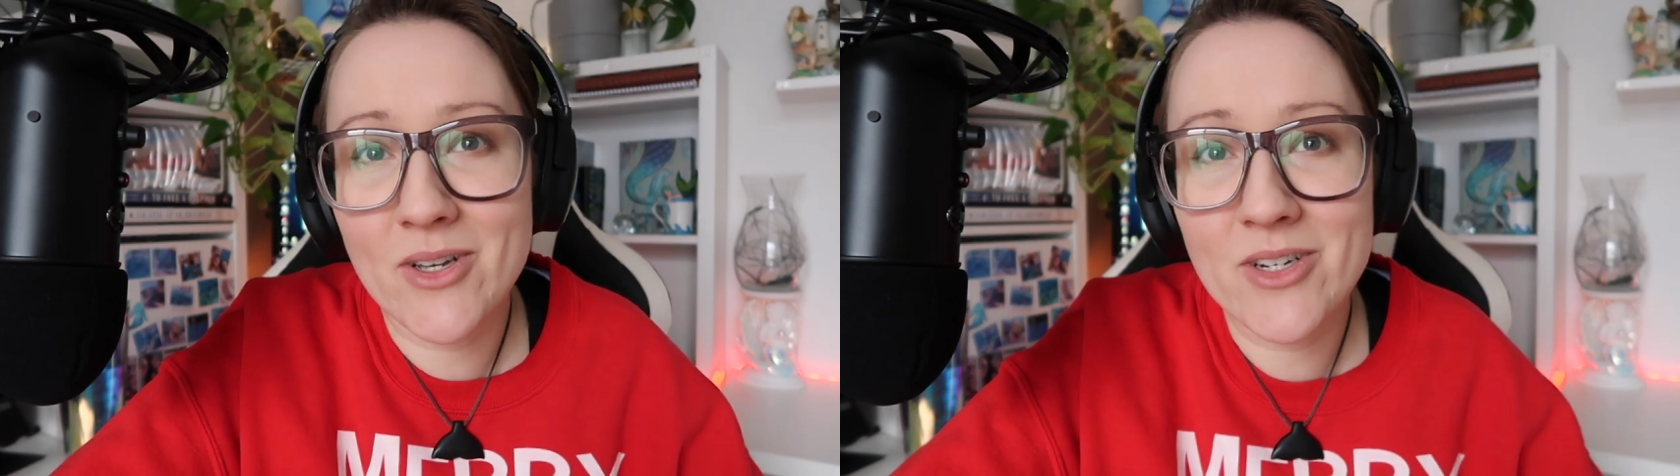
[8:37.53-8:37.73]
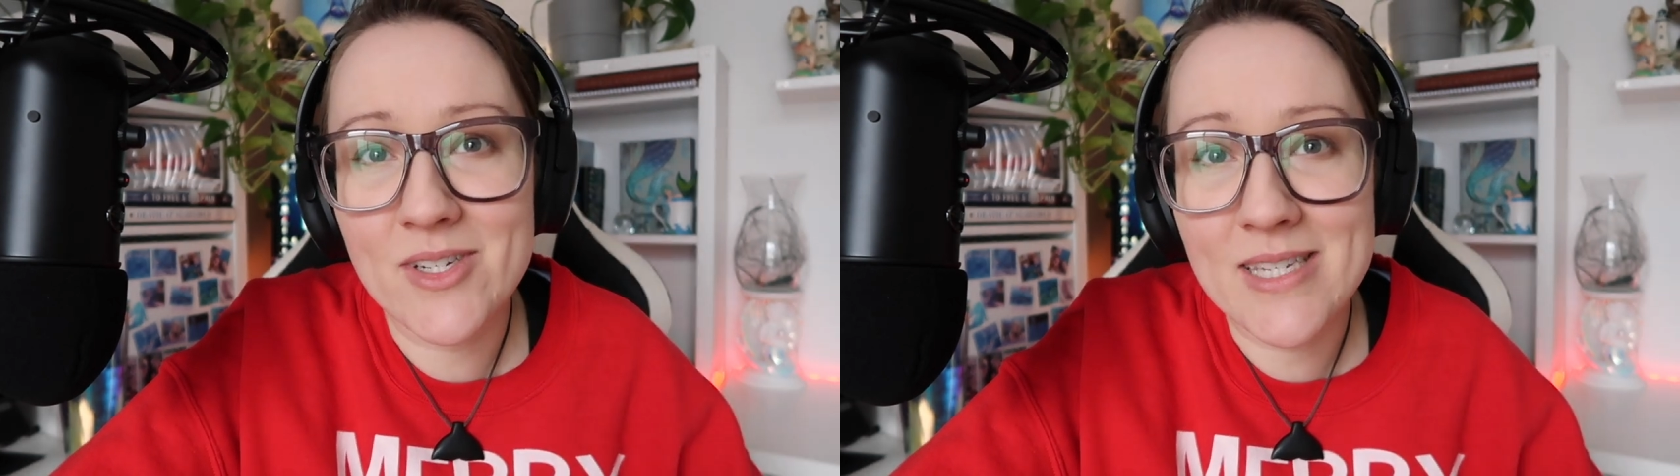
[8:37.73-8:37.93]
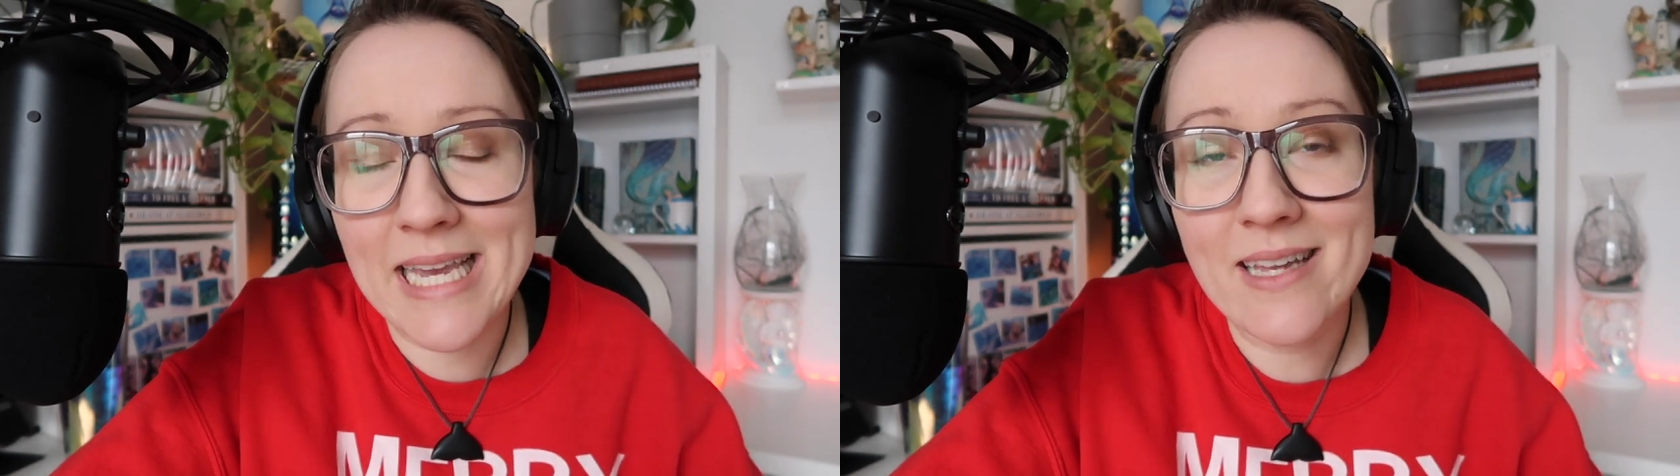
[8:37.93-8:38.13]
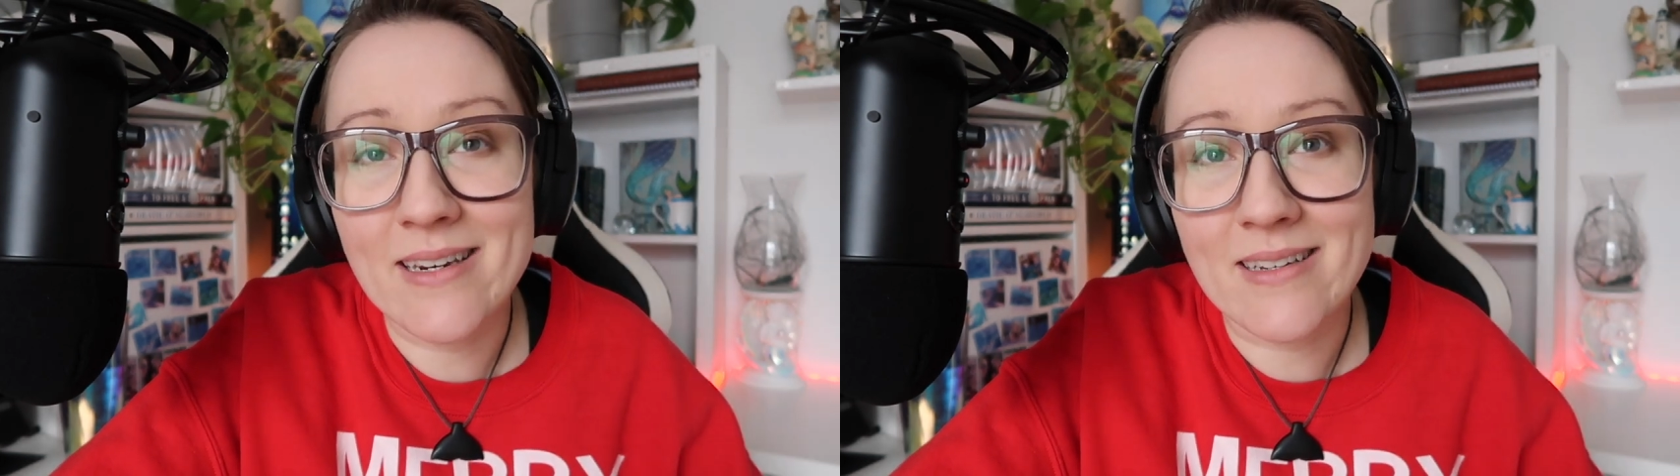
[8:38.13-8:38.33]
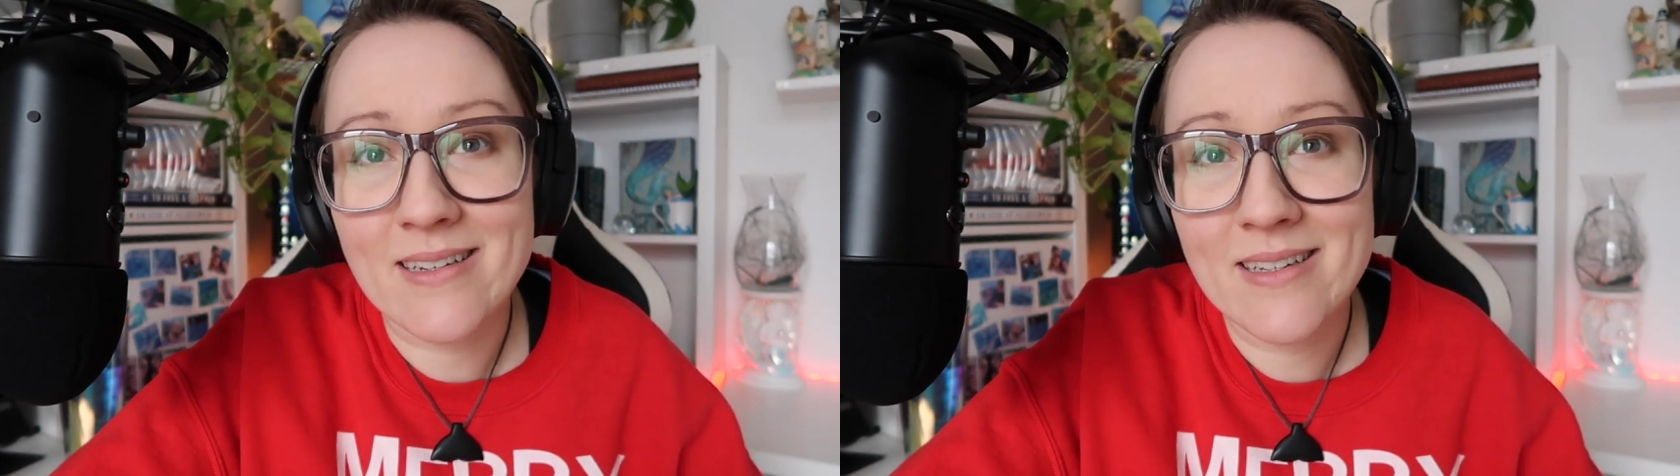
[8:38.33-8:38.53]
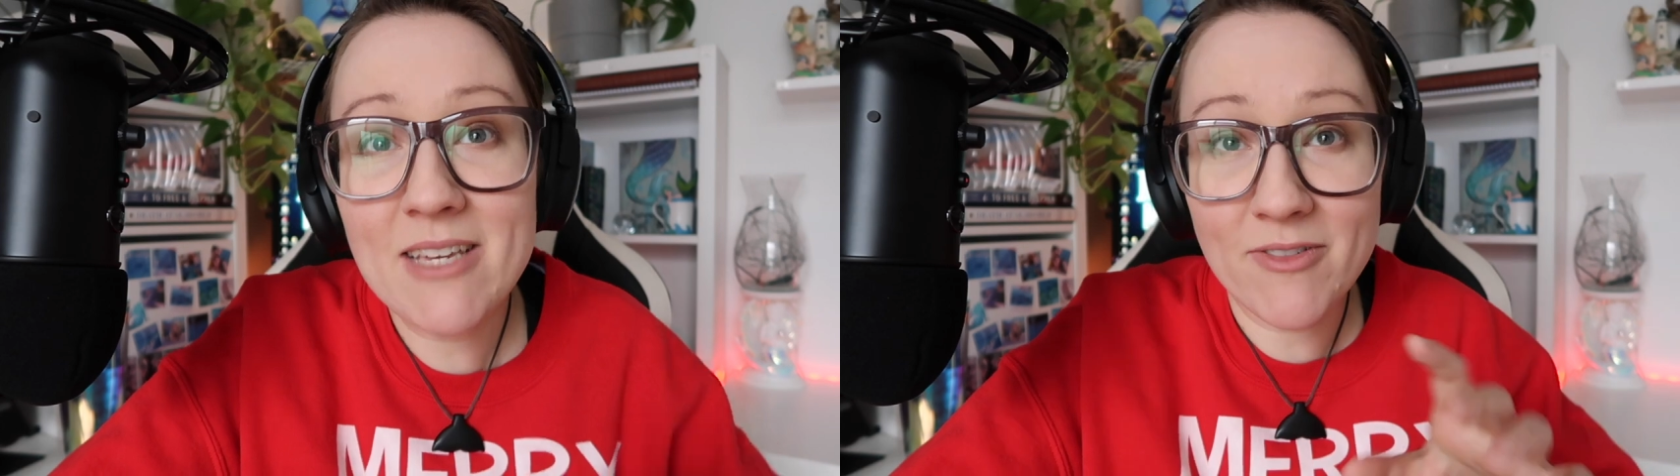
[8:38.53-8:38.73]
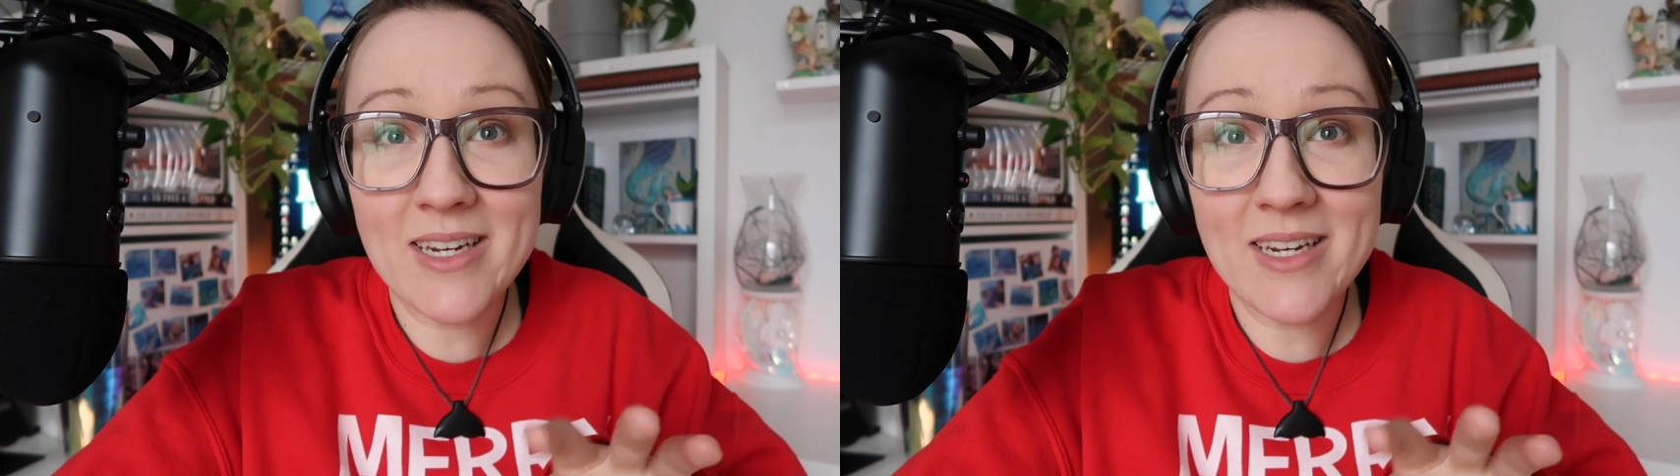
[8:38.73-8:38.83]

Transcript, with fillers: on your skin. Even